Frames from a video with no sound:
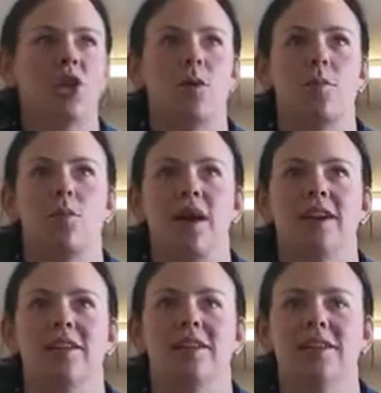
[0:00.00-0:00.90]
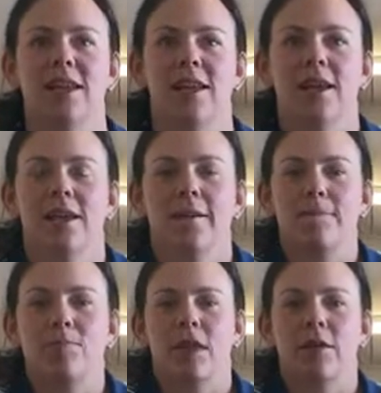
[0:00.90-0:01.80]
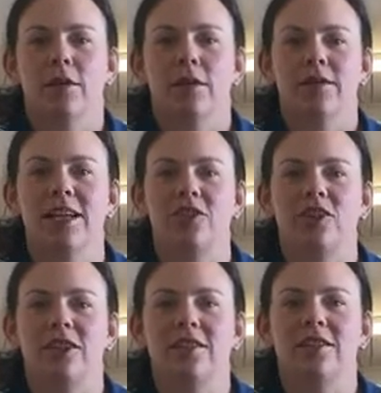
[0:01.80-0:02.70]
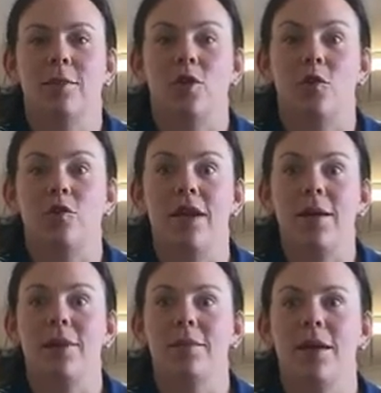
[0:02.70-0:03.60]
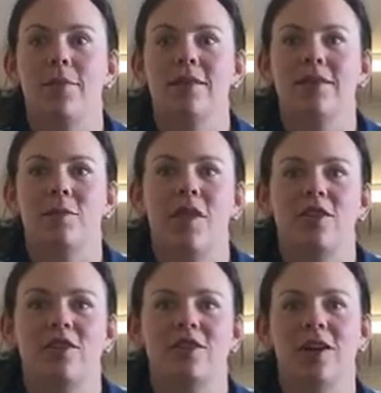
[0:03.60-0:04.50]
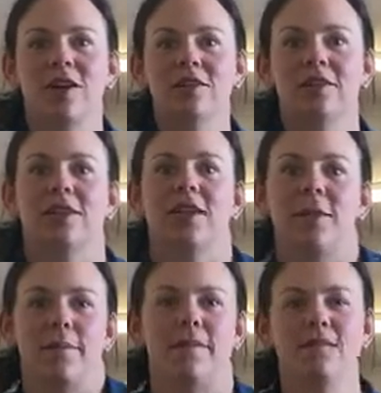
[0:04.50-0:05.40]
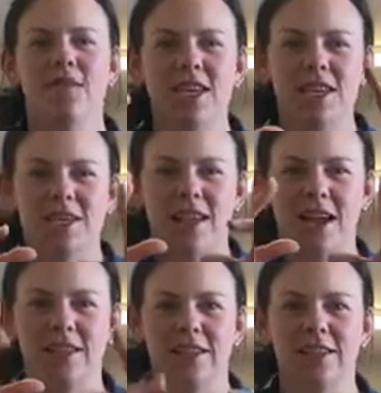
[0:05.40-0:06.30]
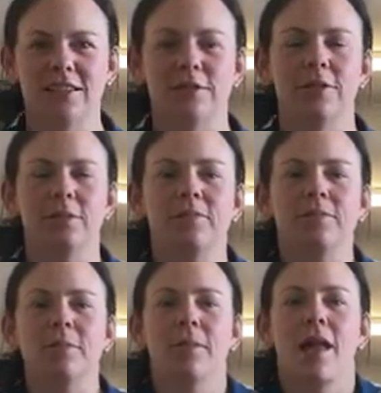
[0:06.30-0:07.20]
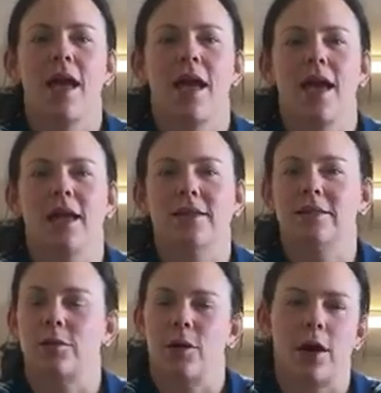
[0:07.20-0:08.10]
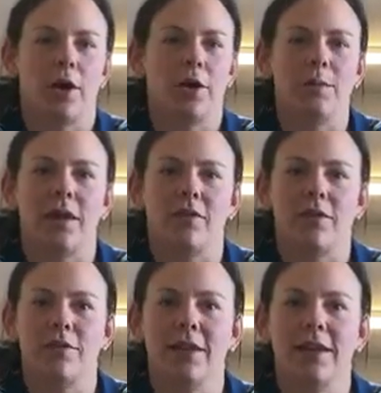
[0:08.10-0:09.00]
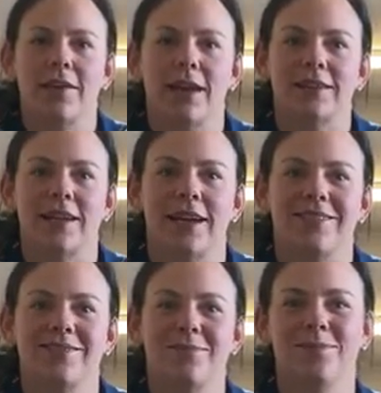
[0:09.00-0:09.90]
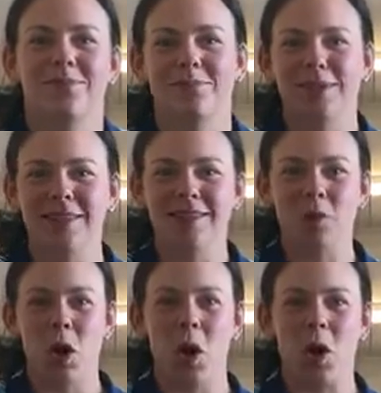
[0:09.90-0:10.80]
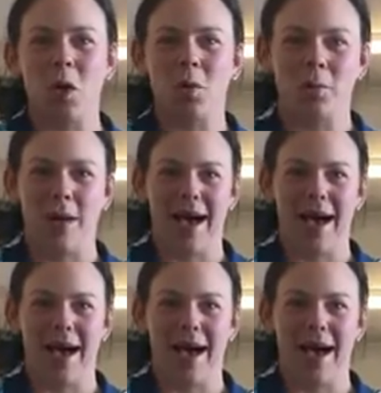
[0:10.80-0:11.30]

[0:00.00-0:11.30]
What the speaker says: you can practice teaching some of your family members some of those songs to keep your fingers active. And I hope you have a really great day. Miss you all.